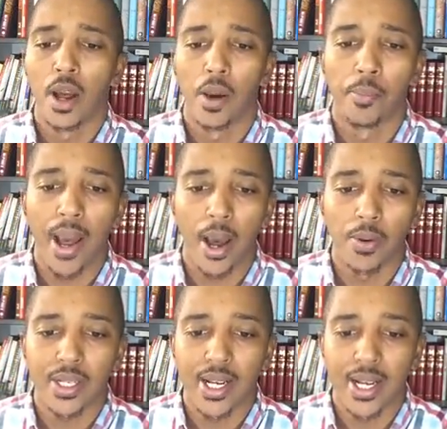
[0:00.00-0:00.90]

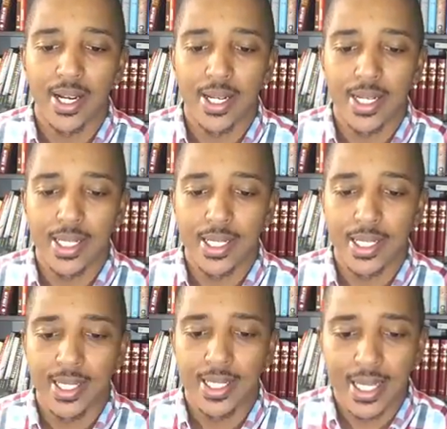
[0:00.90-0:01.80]
about uh,
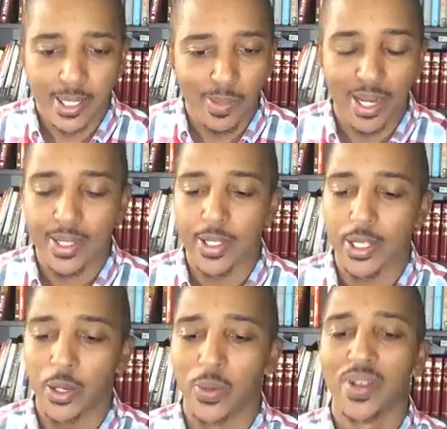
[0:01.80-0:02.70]
six minutes or
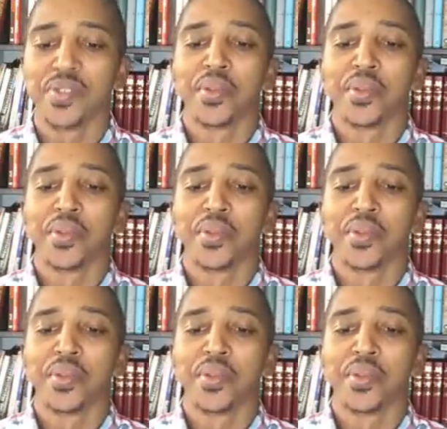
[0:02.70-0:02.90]
so